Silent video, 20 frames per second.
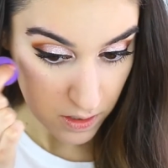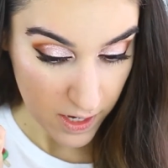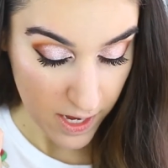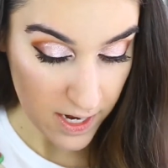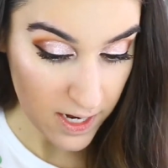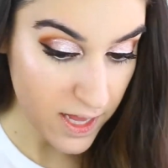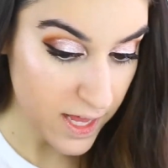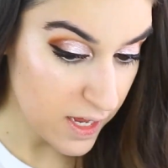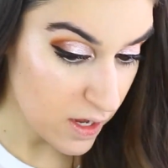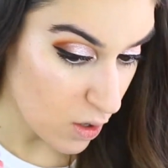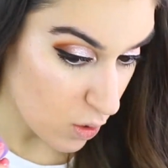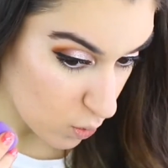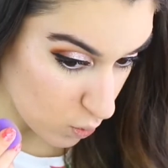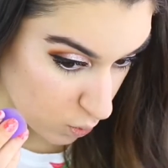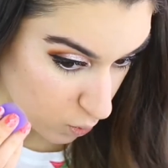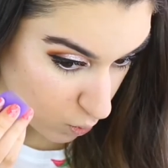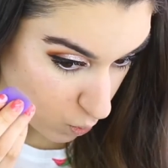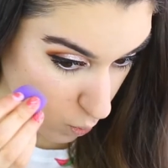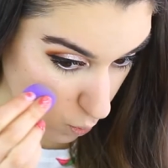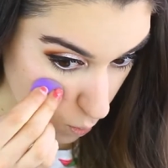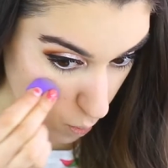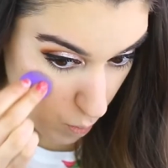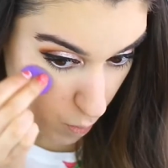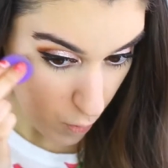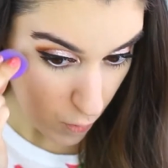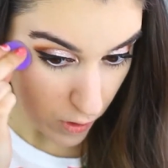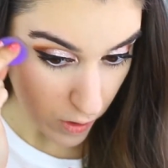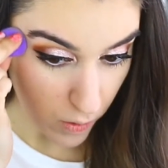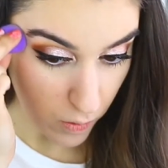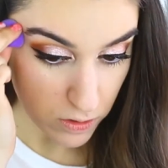Kind of like
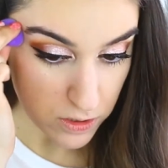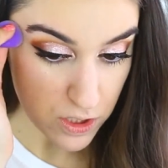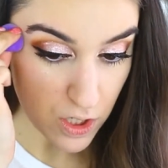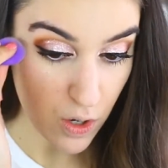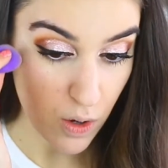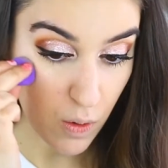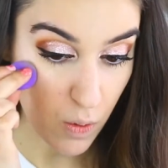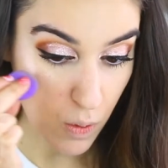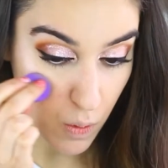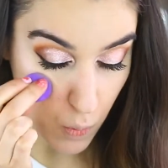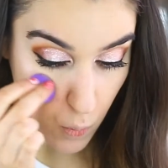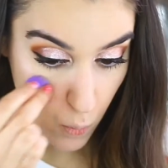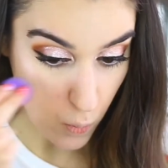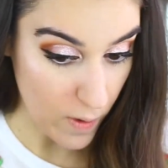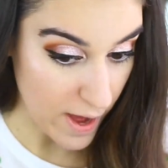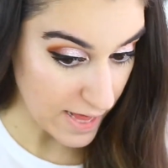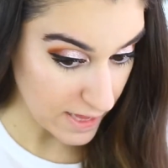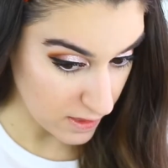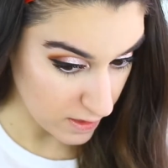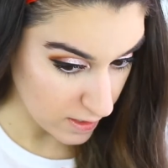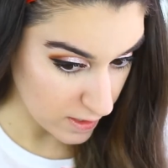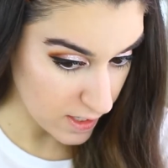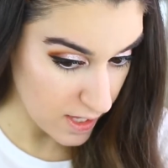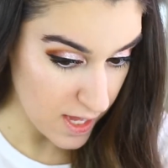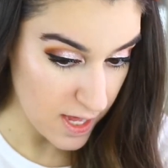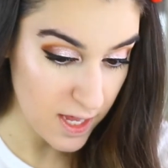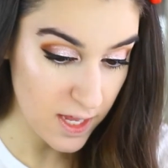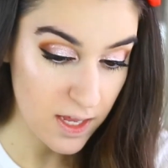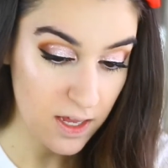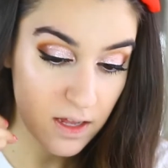more so wet
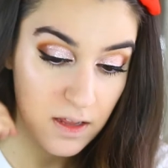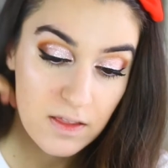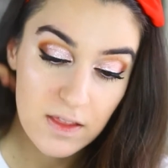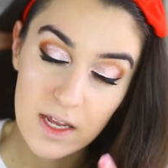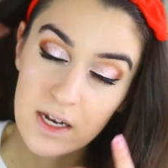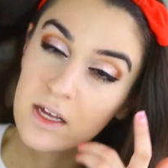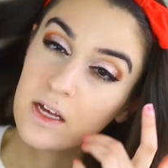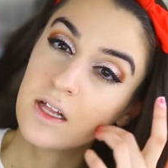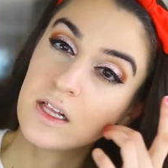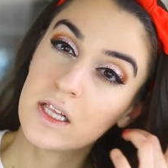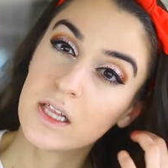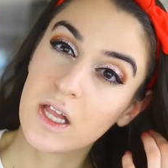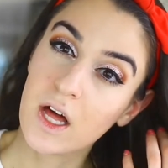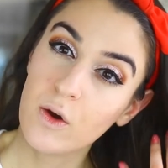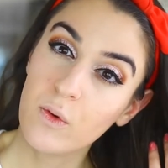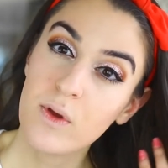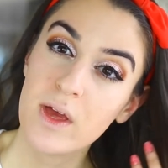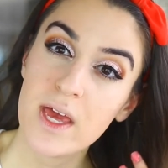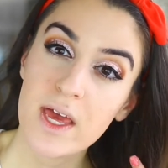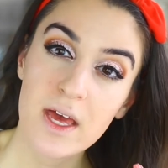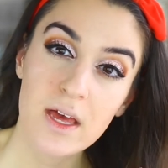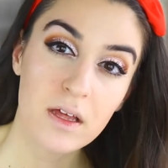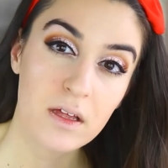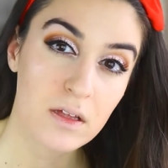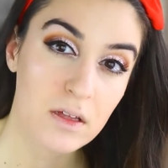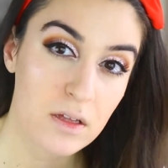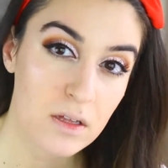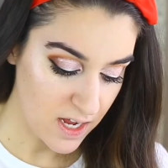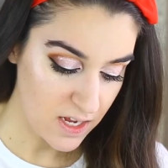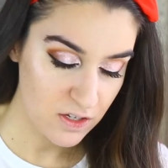looking than glowy.
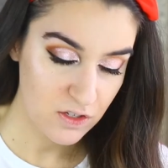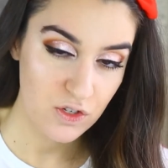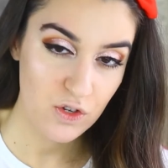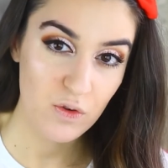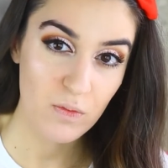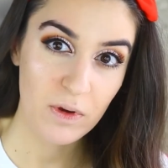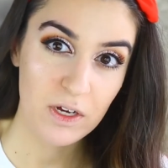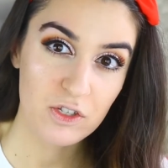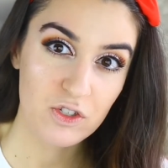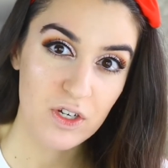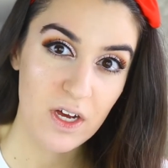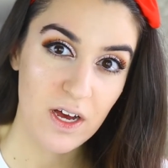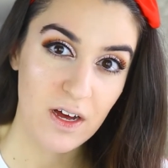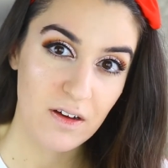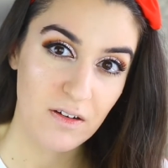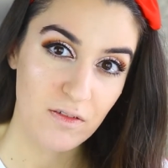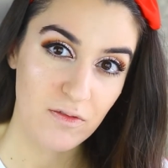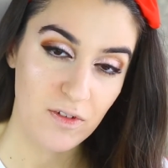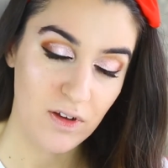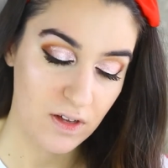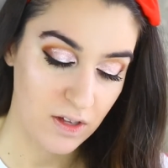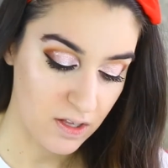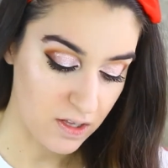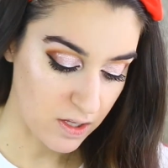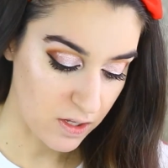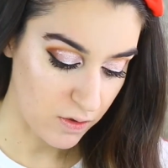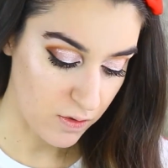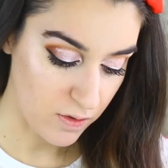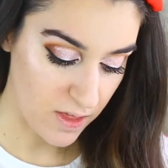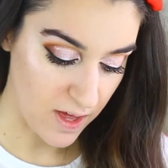Not too much of a
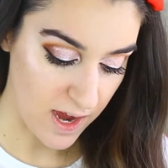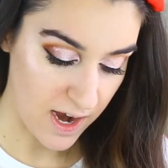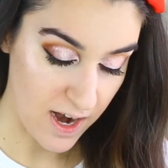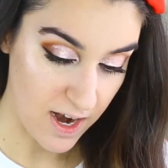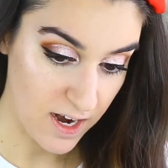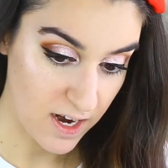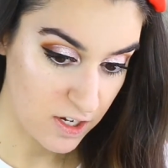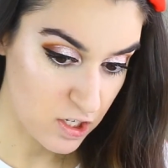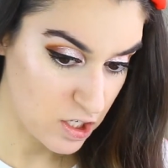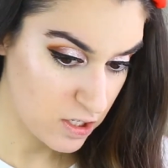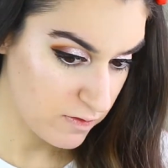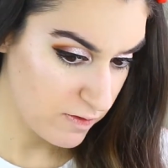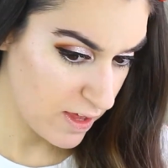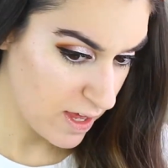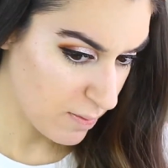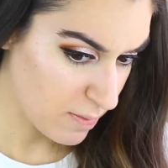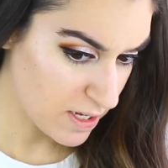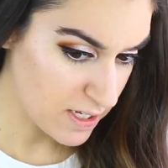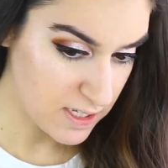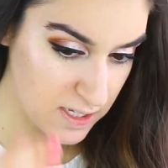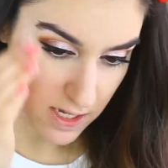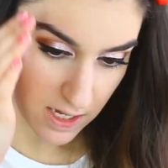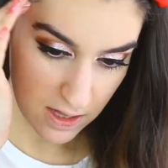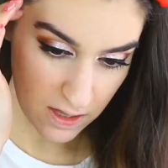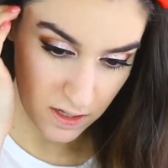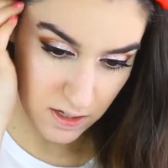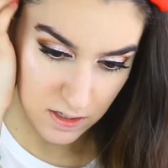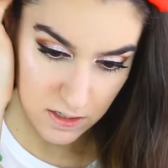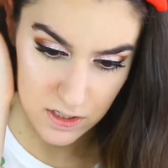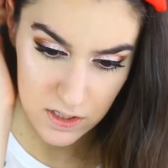glow there. I just feel like my
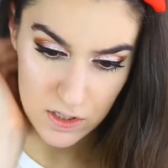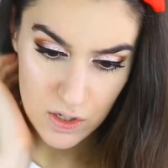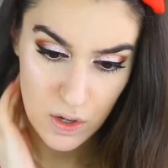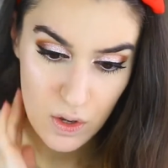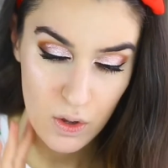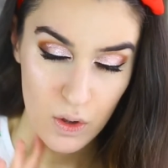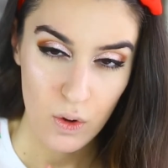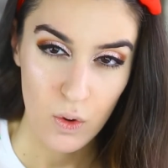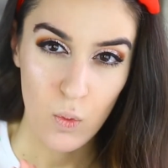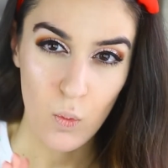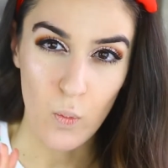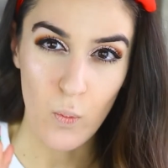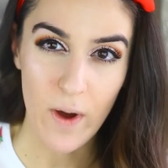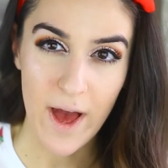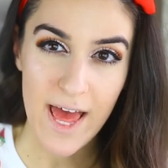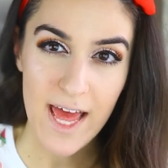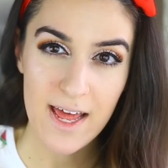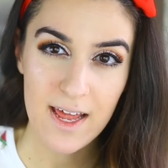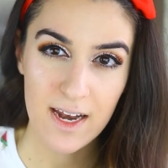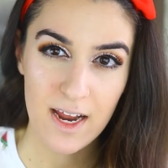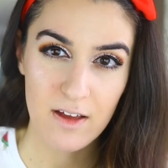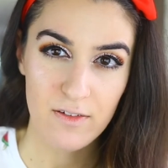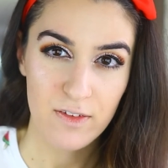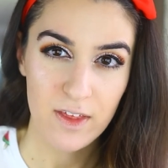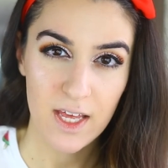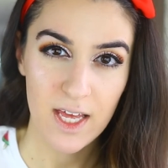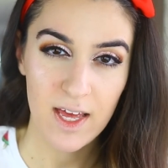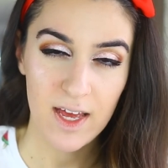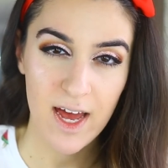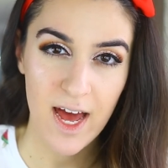skin looks wet and I
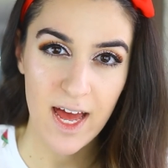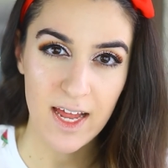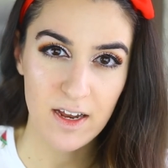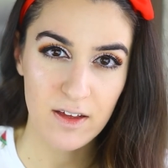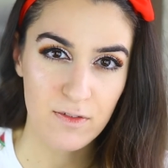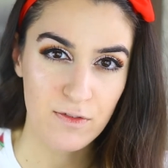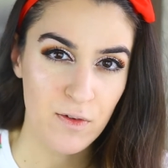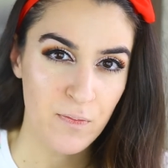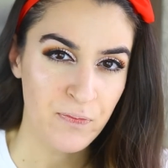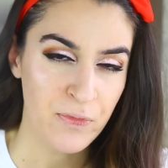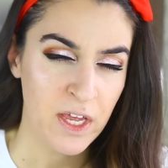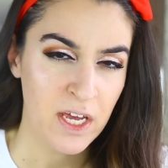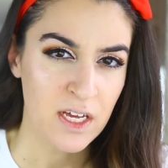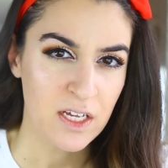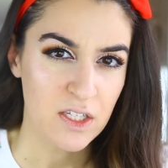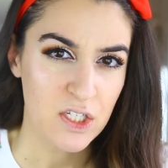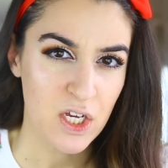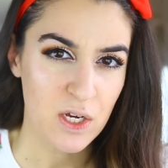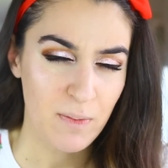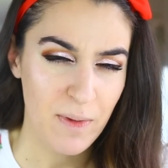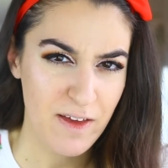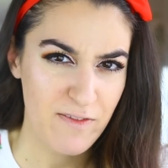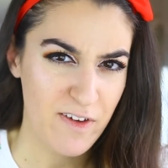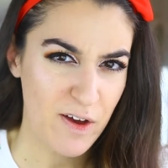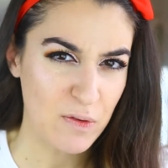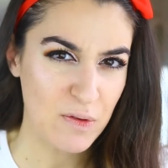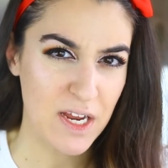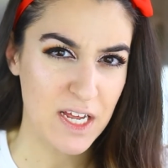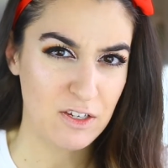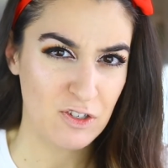feel like it kind of took my
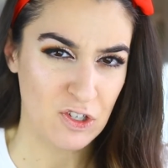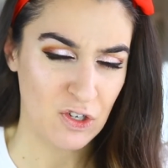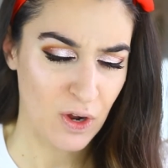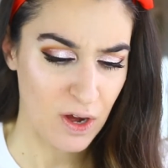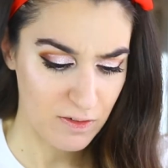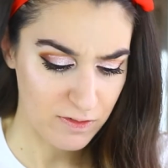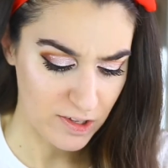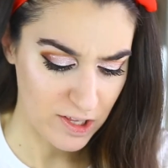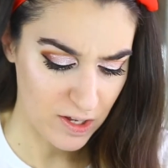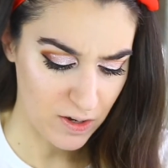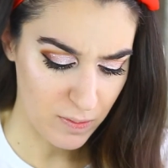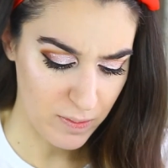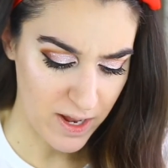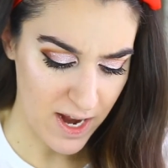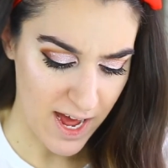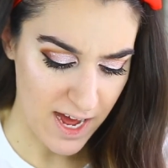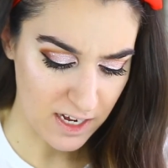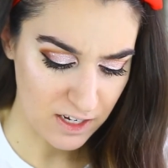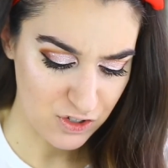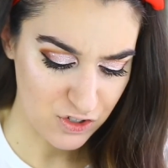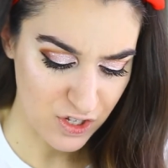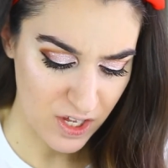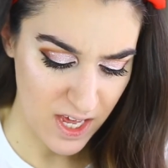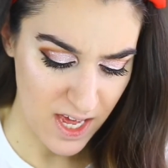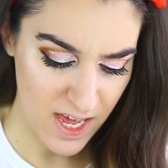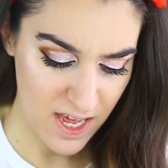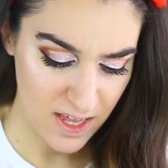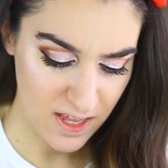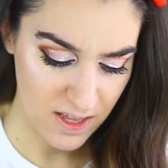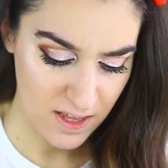foundation off a little bit
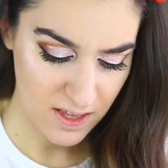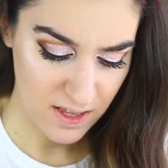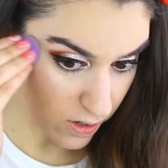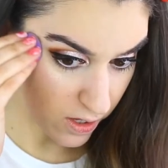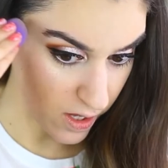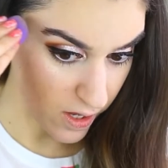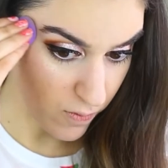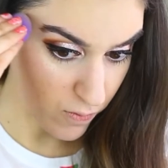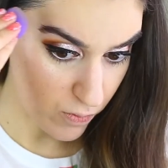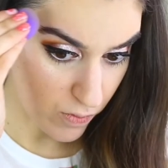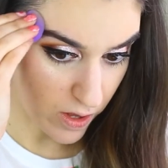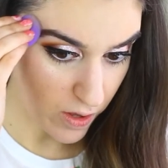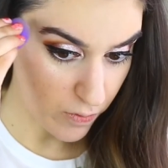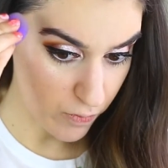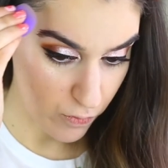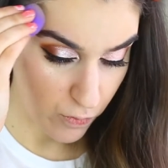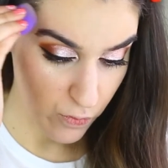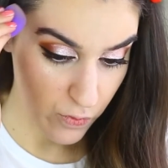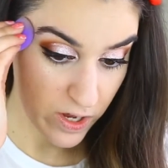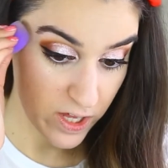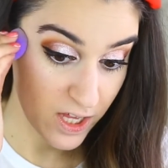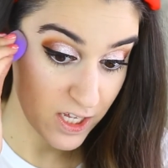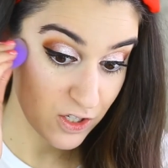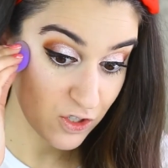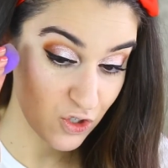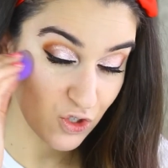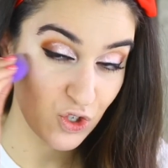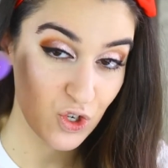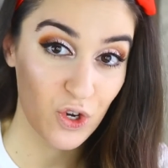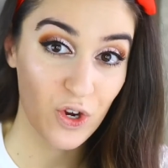actually. Really, really
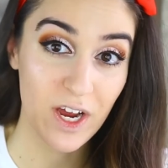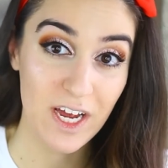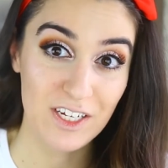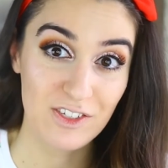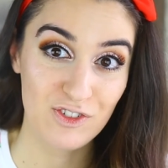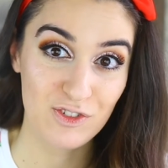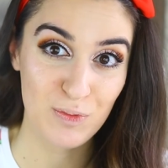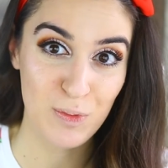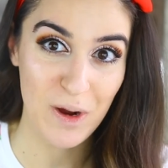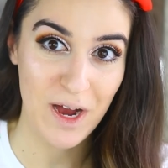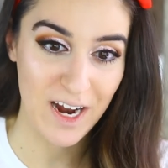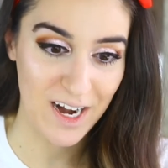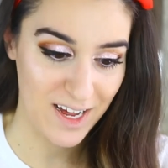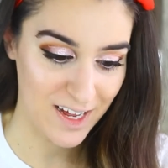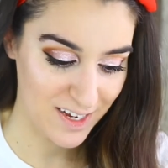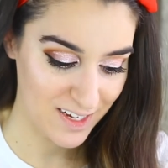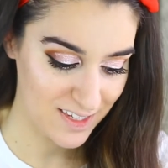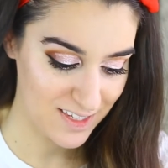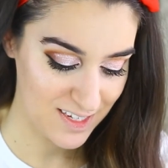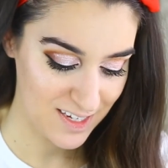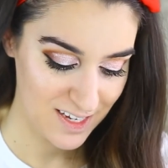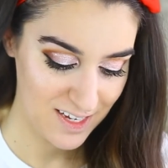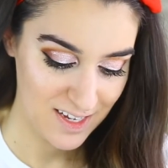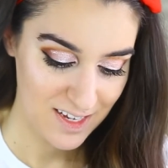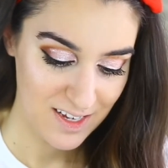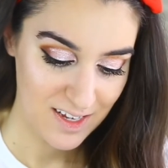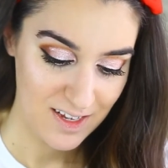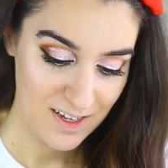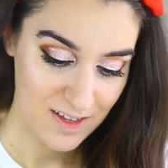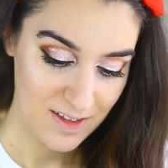strange product.
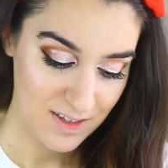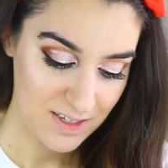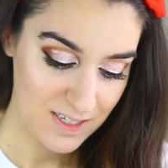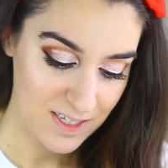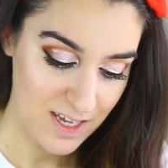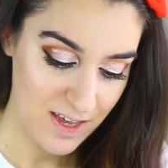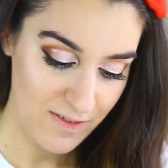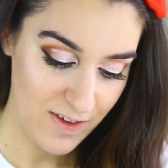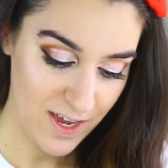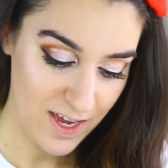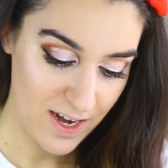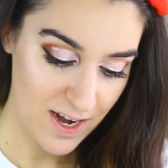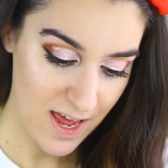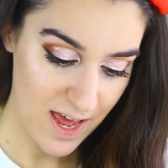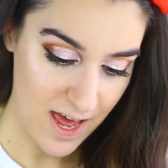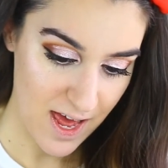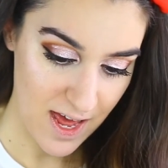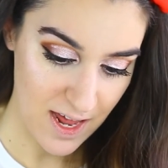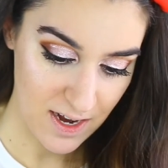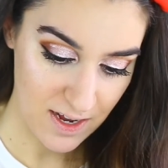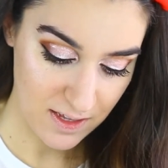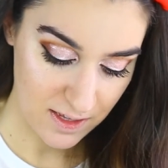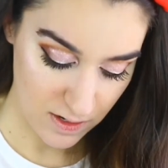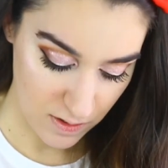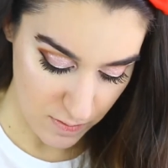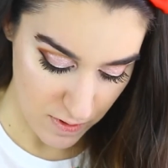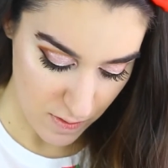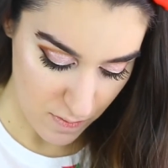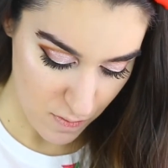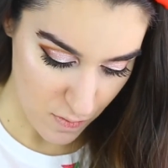see if I could add a little
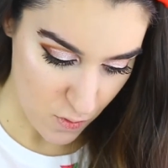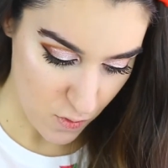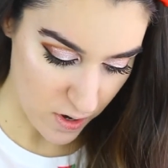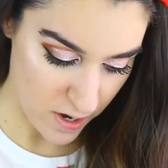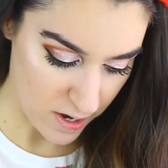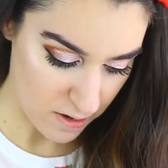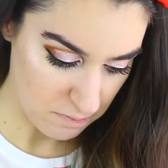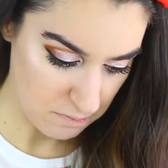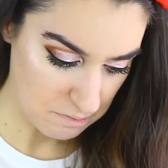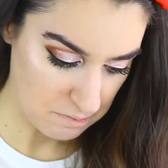bit more.